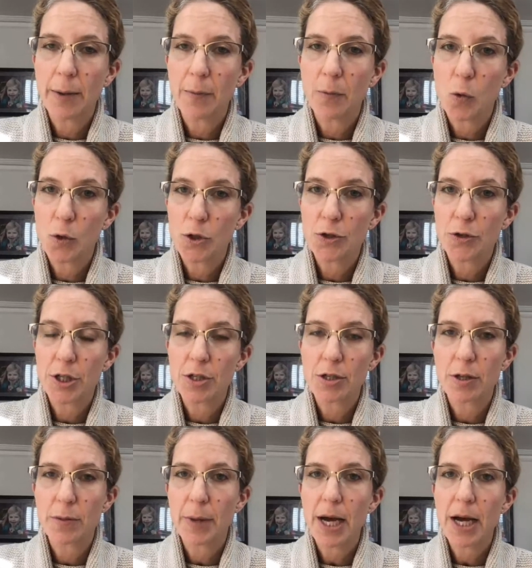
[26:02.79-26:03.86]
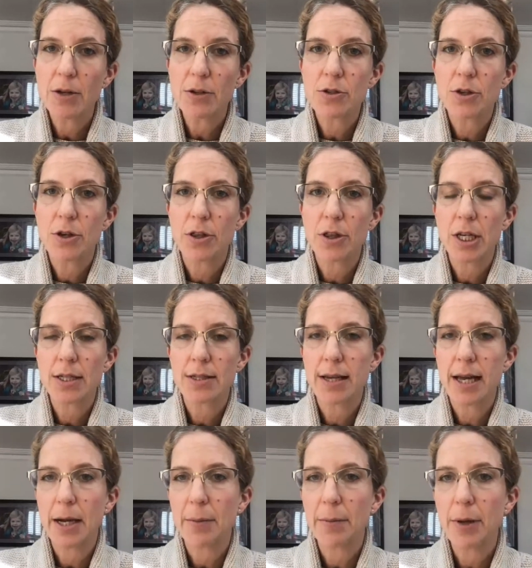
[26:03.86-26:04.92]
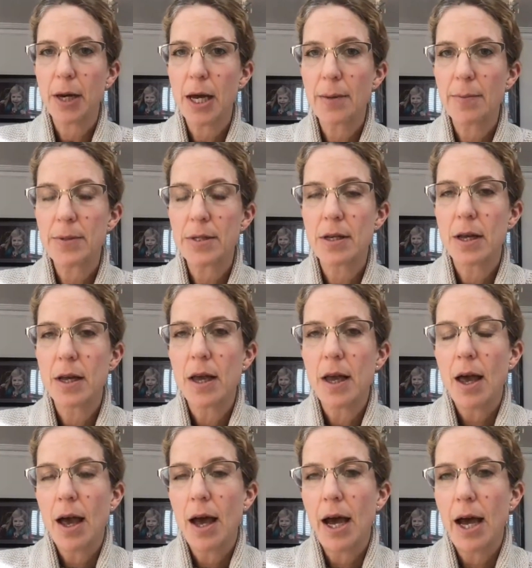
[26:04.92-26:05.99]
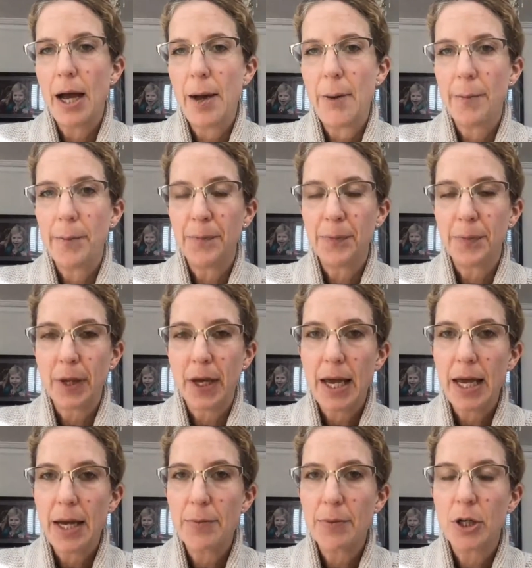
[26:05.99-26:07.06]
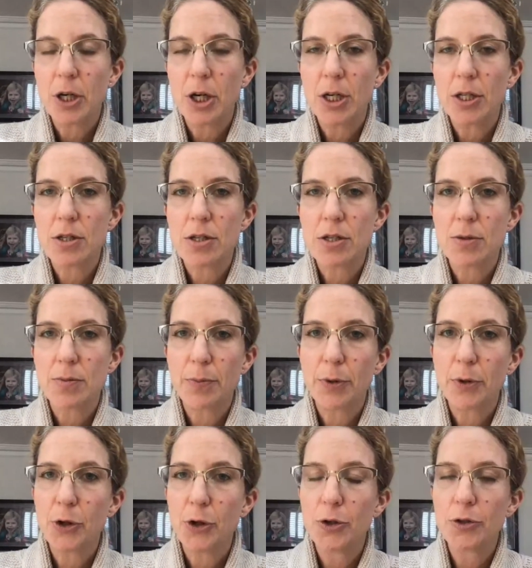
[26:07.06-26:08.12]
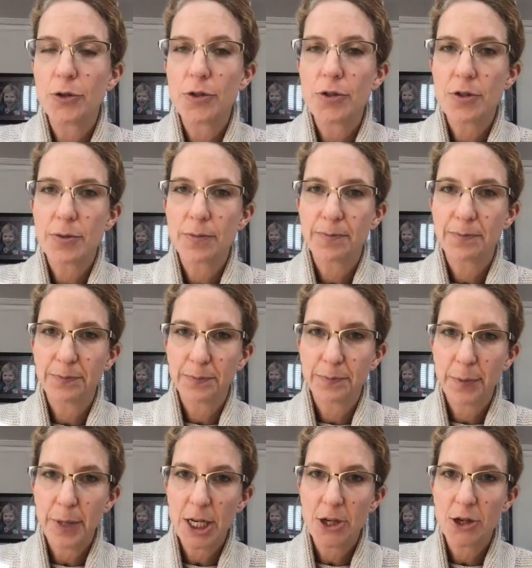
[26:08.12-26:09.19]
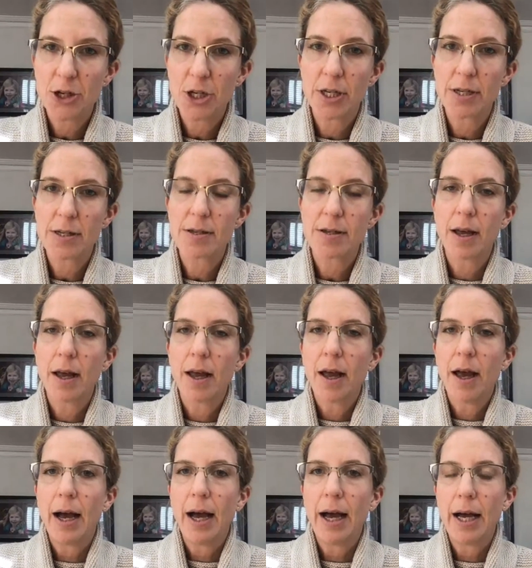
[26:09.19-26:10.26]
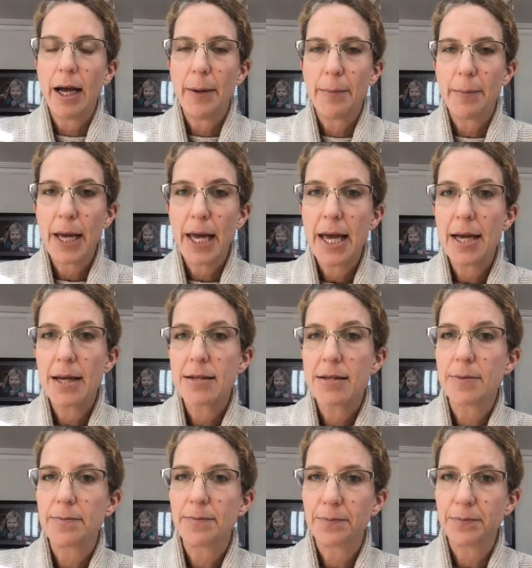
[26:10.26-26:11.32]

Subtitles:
water into the bowel. So things like plums, apricots, prunes, peaches, pears,